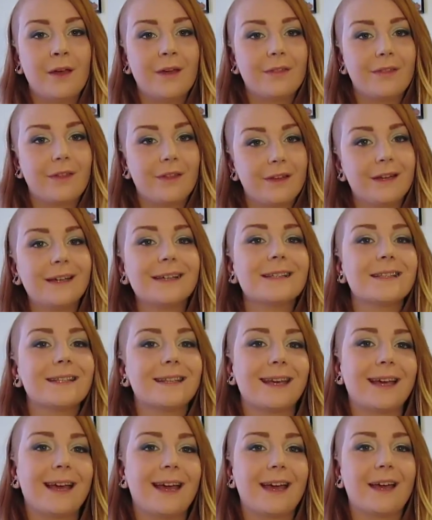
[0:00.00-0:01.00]
The next
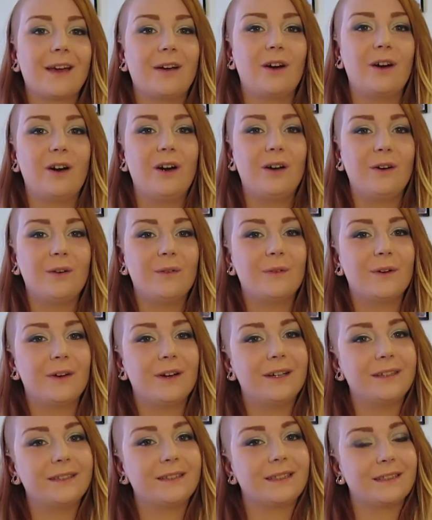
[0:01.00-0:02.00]
thing I got
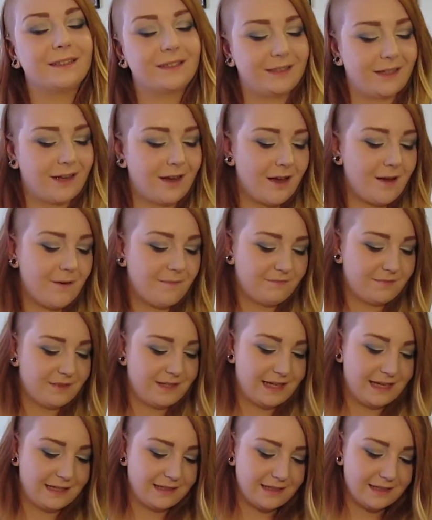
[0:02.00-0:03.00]
was some
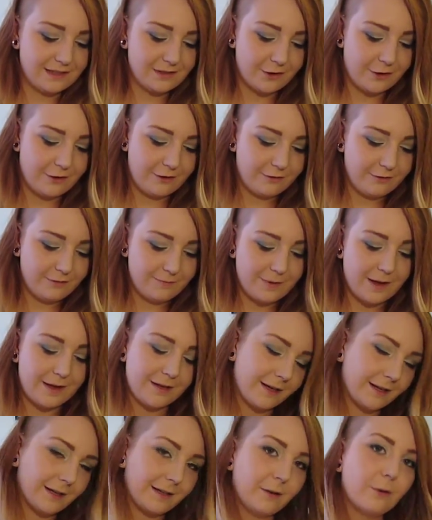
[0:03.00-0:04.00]
Dainty Doll by
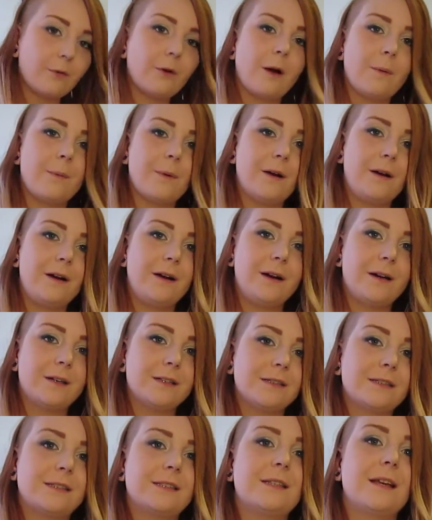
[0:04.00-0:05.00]
Nicola
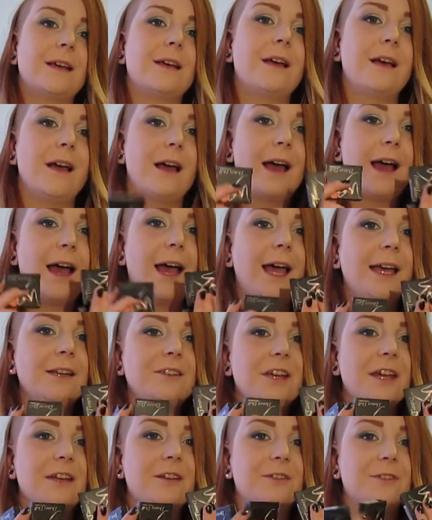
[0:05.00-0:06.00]
Roberts
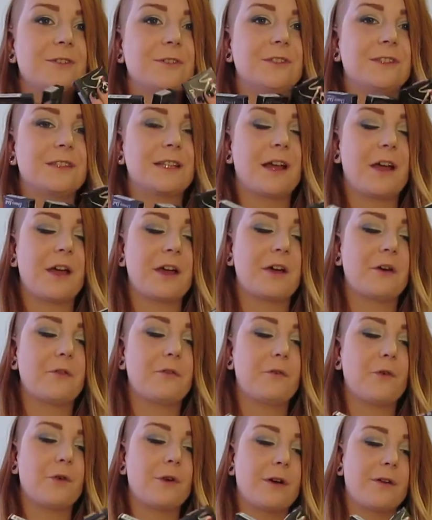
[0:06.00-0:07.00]
eyeshadows. I got
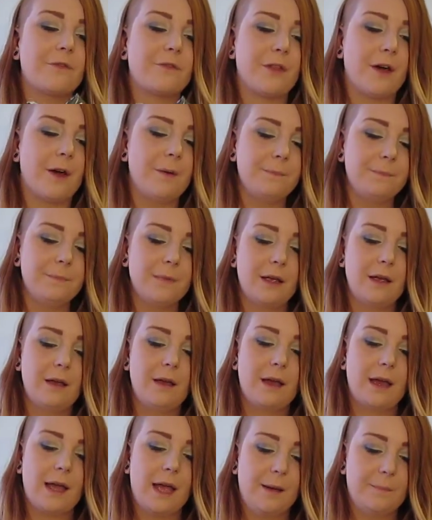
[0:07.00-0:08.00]
4 of them.
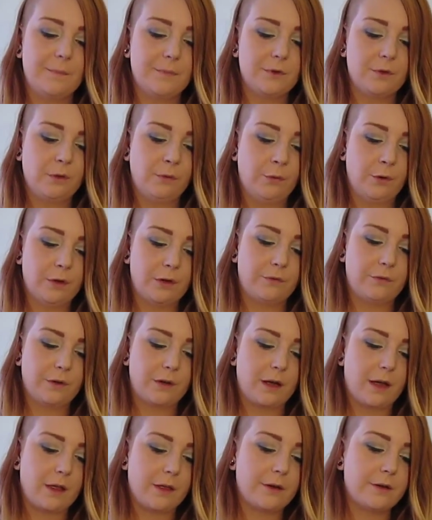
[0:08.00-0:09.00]
There's 4
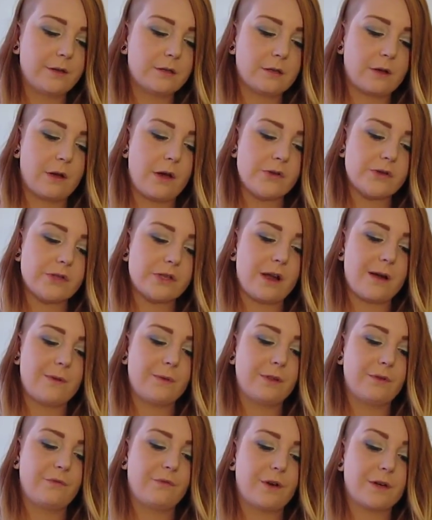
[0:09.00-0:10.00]
different colours. So I'll start
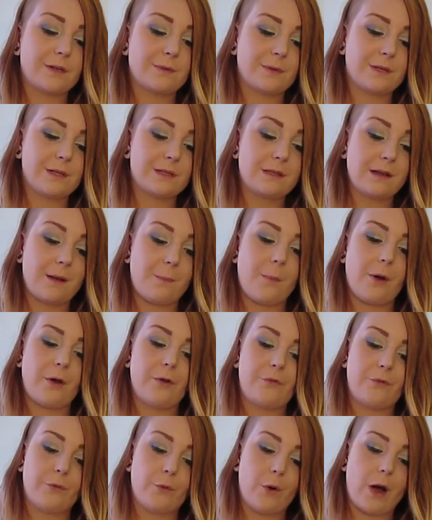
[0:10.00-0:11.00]
with the first one. It's number
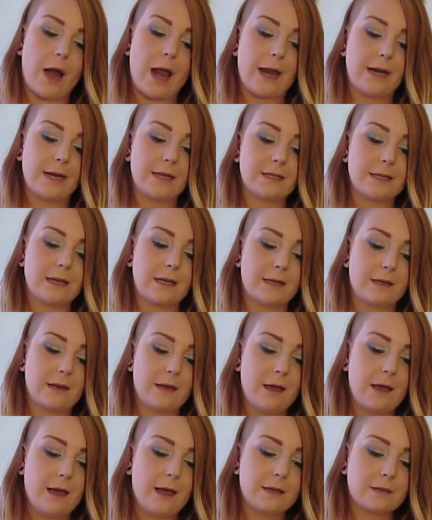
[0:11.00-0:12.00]
4. And
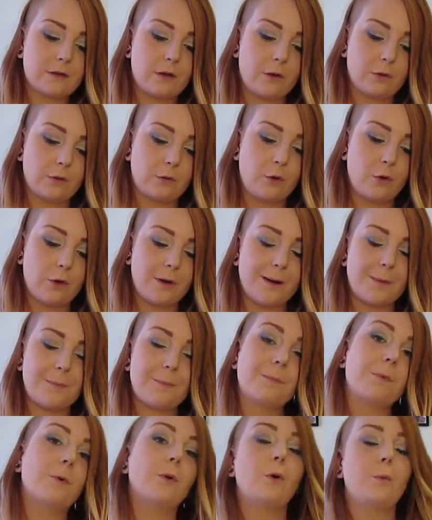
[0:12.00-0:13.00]
it's called
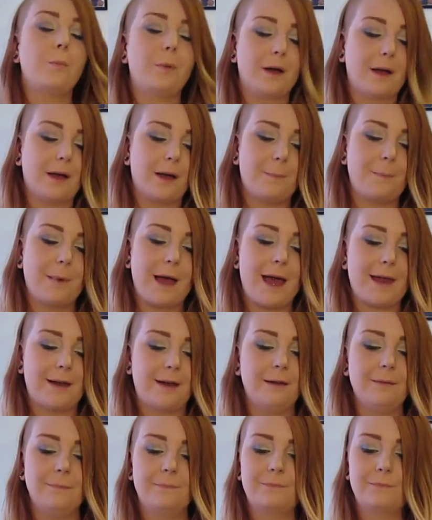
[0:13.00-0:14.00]

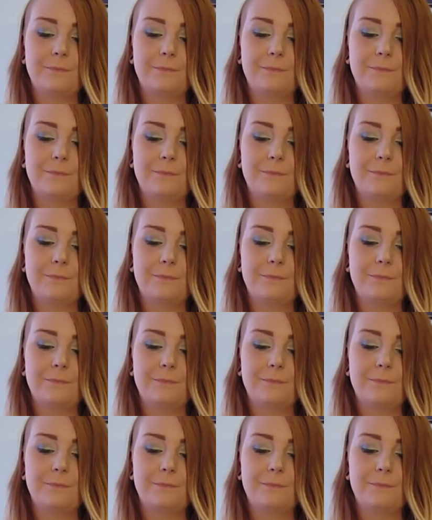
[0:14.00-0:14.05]
Copacabana.